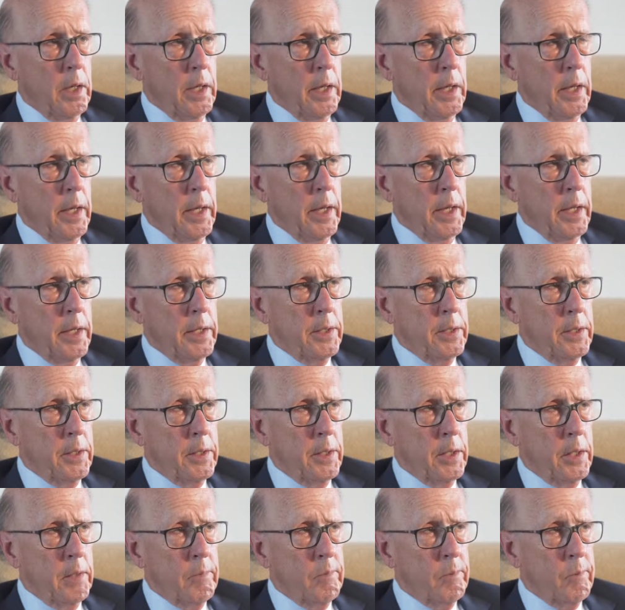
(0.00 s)

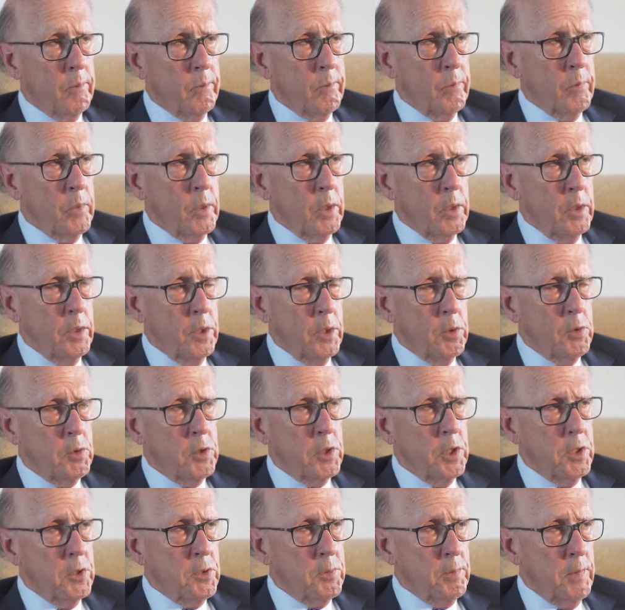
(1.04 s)
use
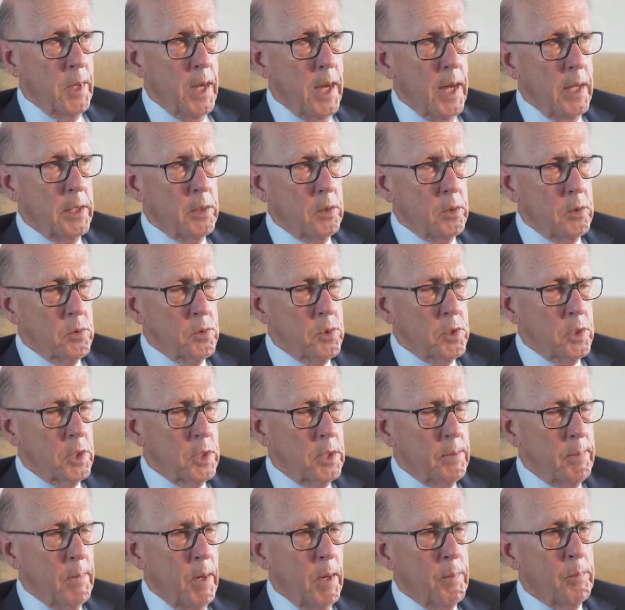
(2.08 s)
these models to
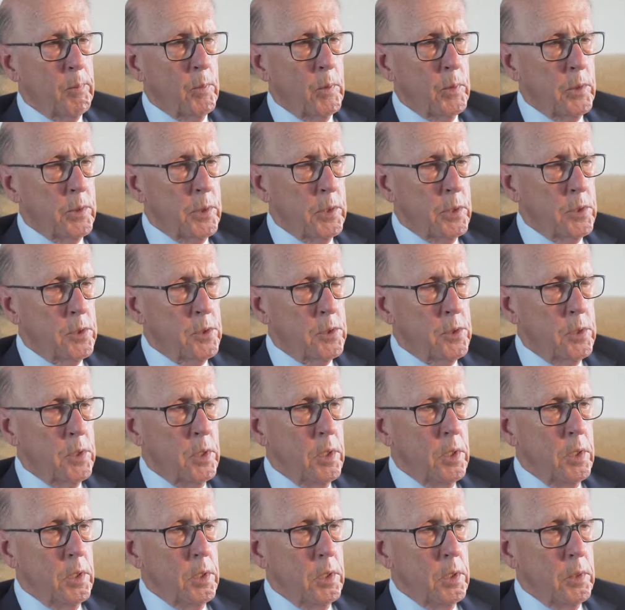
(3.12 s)
come up with this
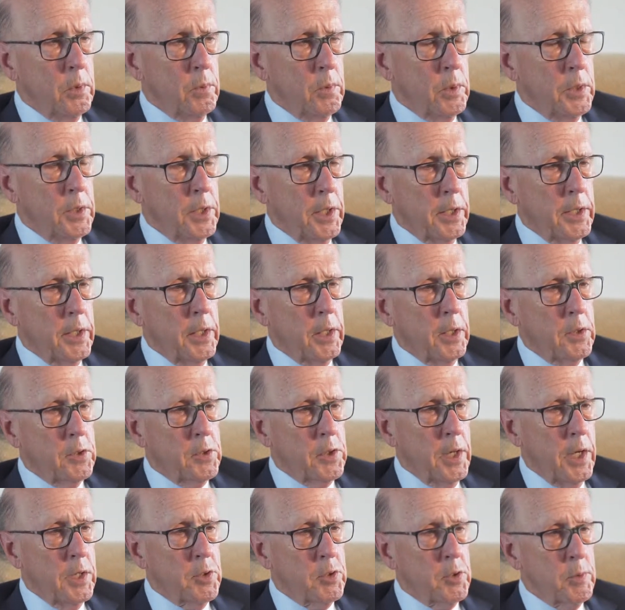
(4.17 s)

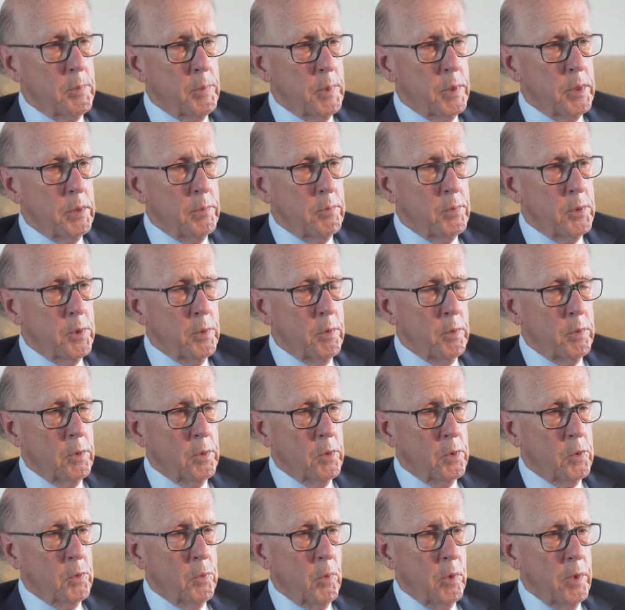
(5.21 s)
ridiculous estimate of
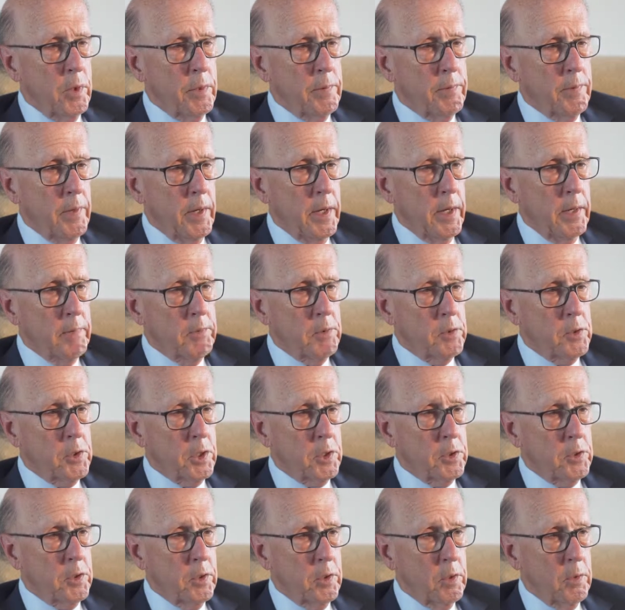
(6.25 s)
225 to
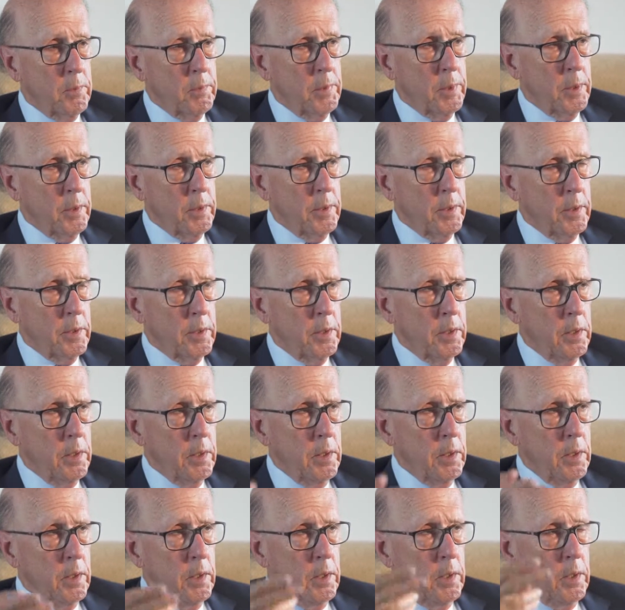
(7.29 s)
600 billion.
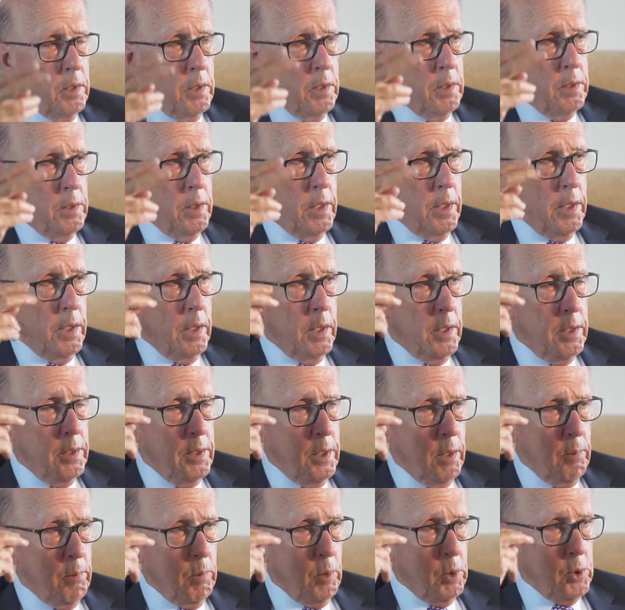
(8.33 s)

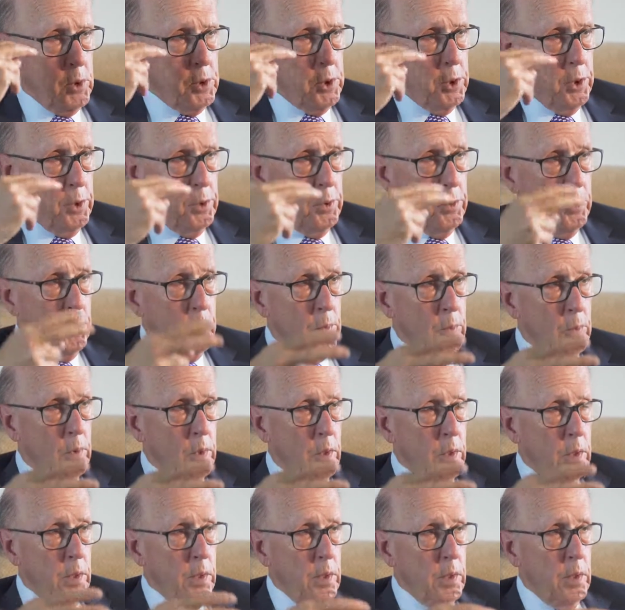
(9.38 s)
Number two
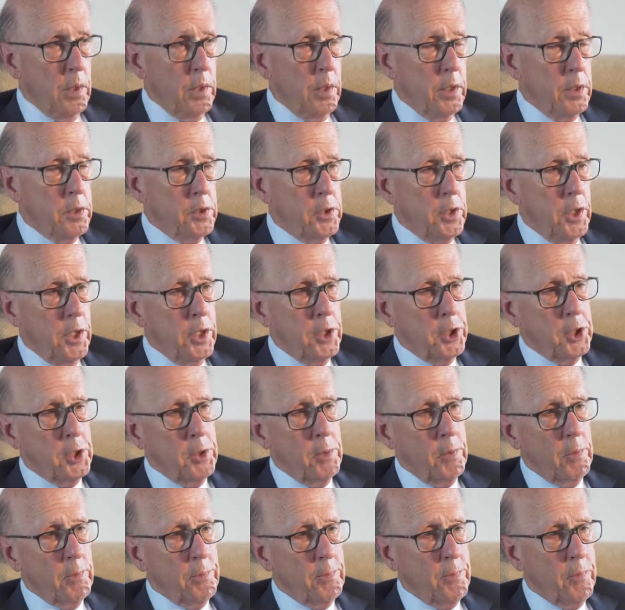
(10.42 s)
is the
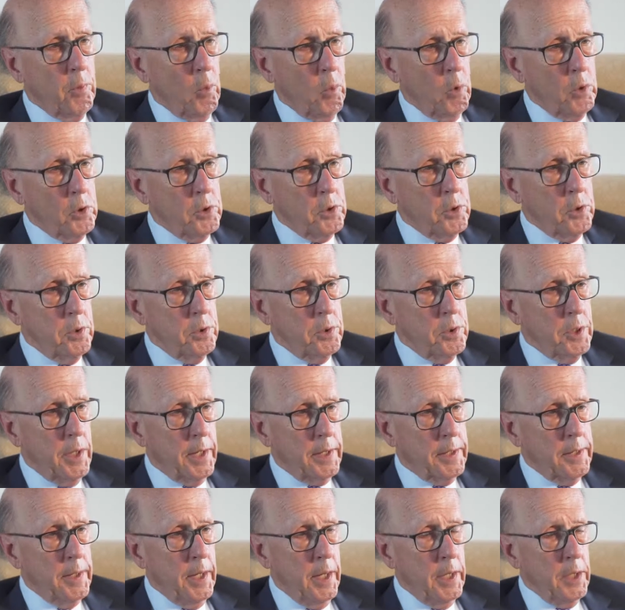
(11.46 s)
issue of forced
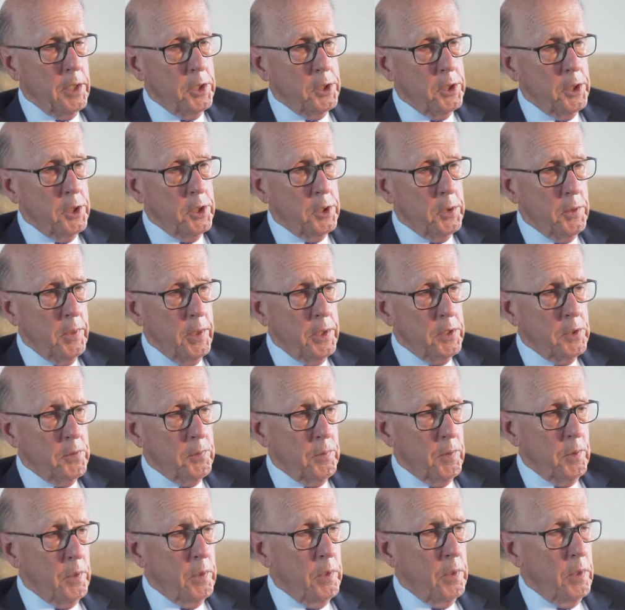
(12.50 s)
technology
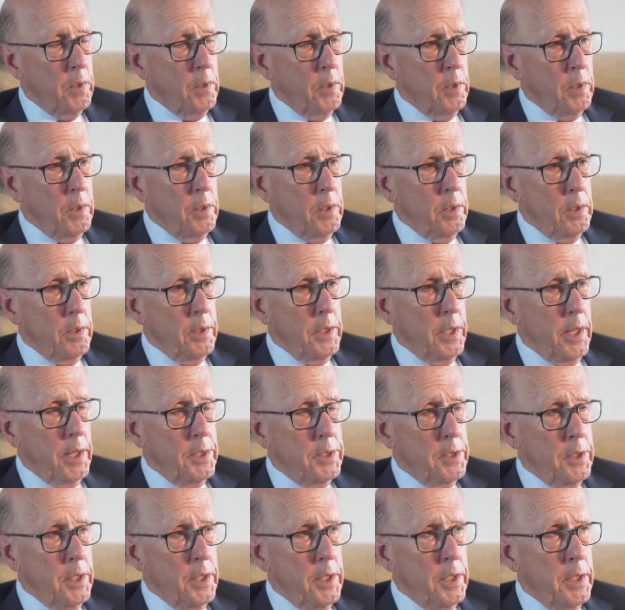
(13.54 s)
transfer. The
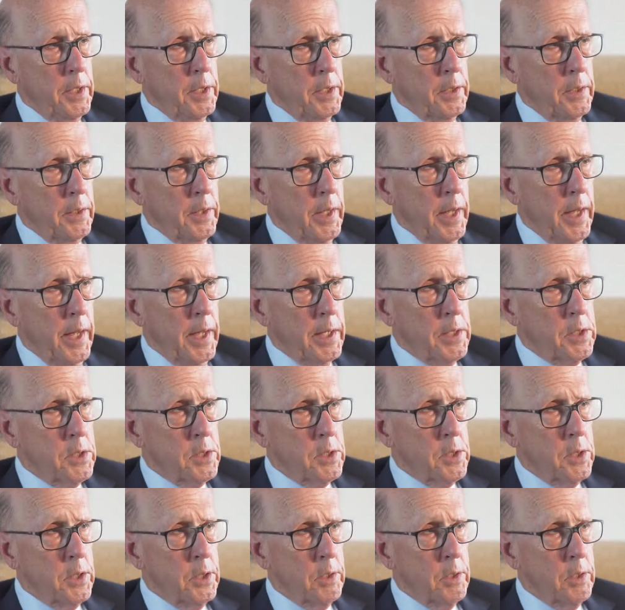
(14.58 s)
idea that